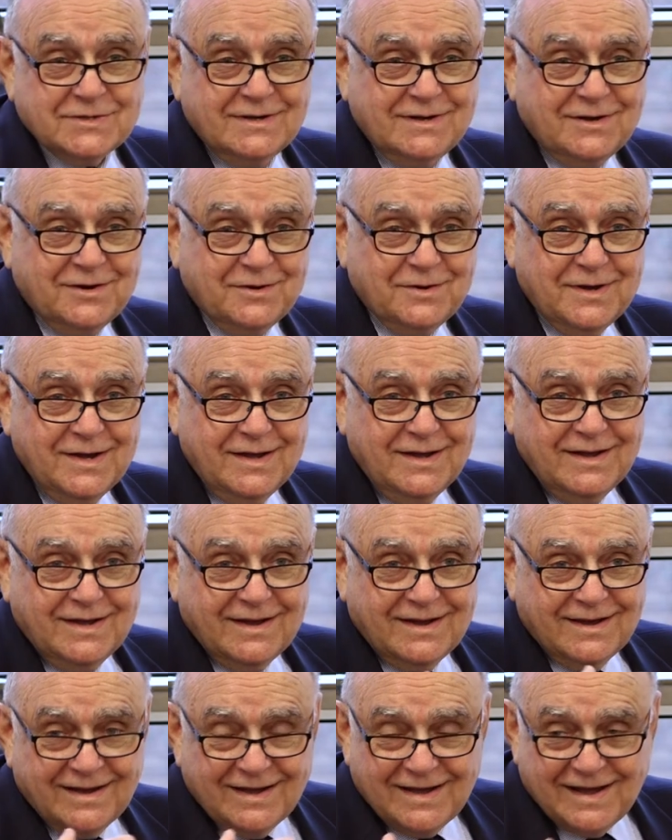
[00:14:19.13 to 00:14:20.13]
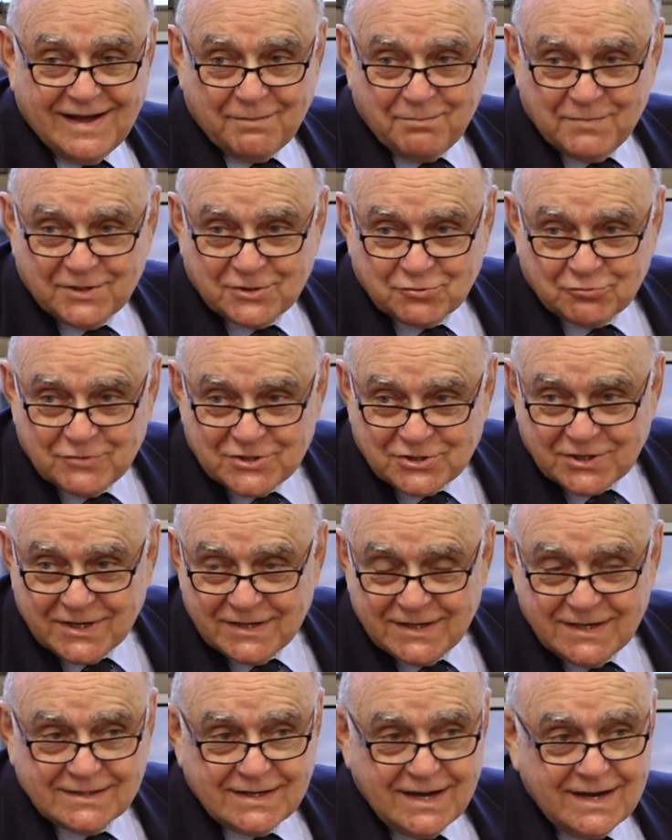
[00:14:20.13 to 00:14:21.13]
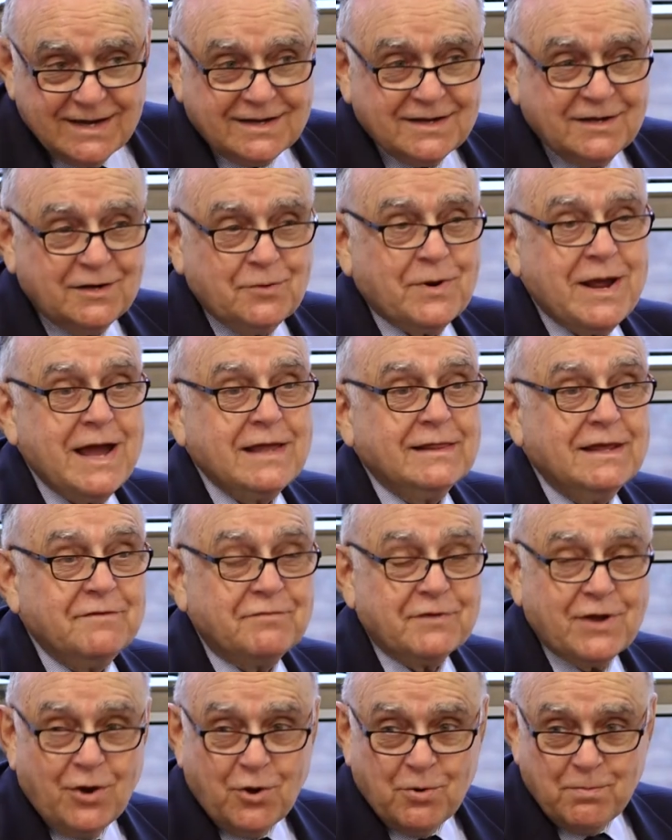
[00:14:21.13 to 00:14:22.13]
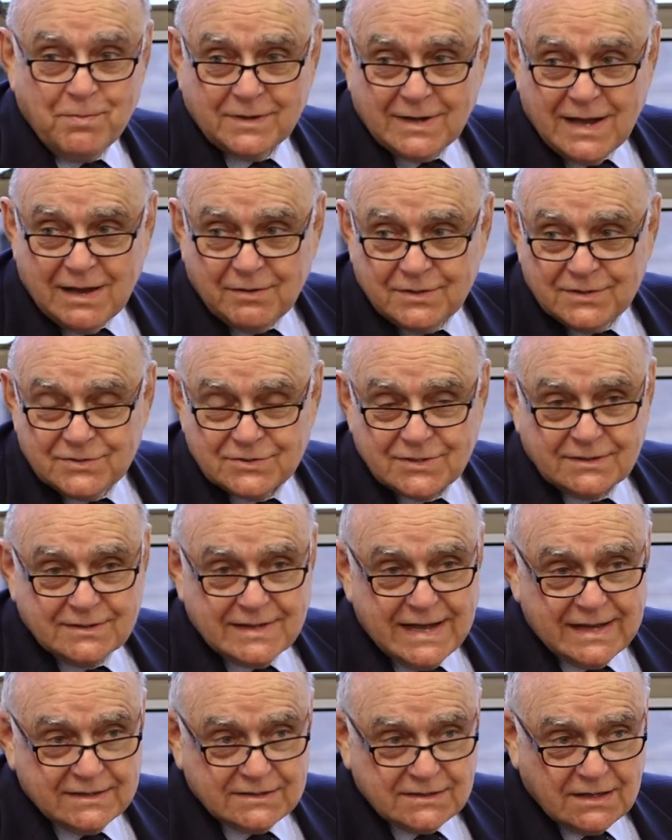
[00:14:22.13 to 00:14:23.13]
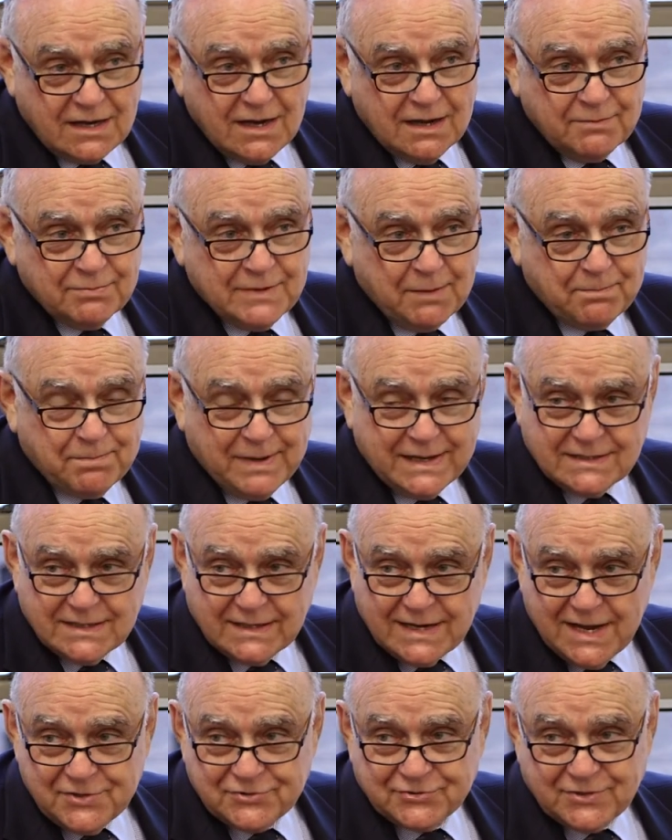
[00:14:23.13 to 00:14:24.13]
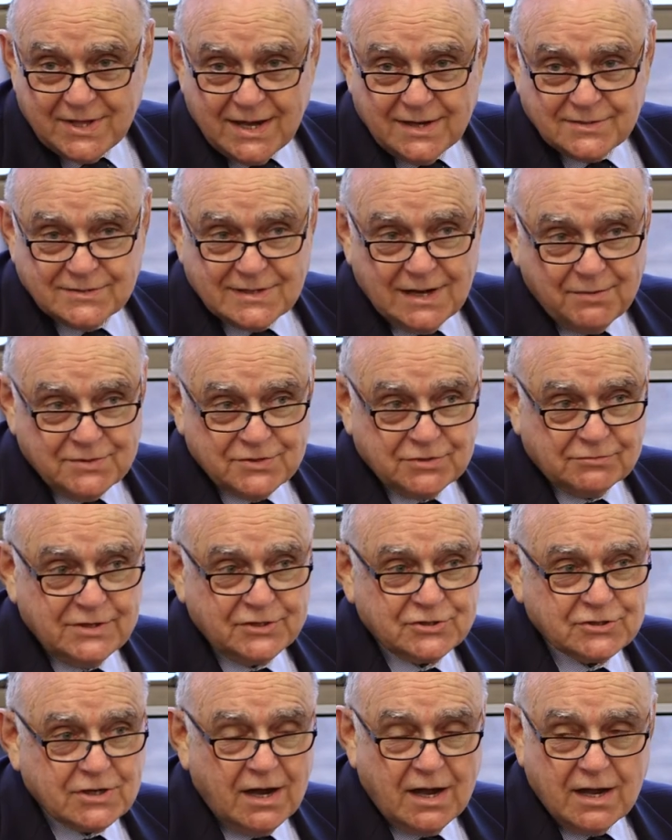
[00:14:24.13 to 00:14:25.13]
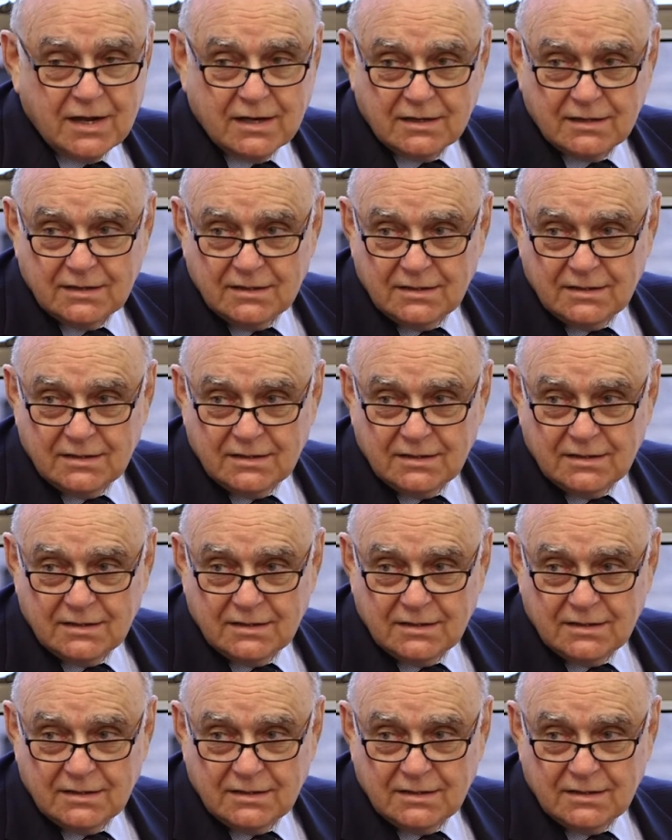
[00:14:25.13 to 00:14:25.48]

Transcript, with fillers: You know, uh, how much risk can you take? You know, when I left Goldman, I was at that time, not by today's standards, I was a rich guy.